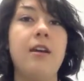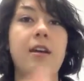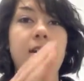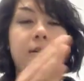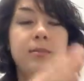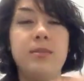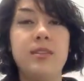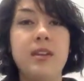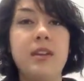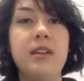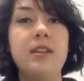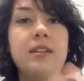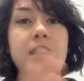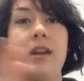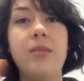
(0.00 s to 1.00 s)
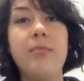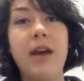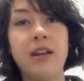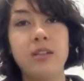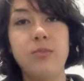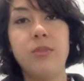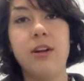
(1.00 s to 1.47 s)
um, sending data
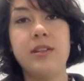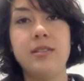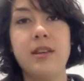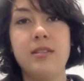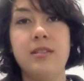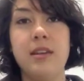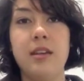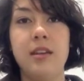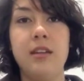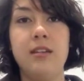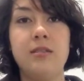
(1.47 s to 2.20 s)
back to processing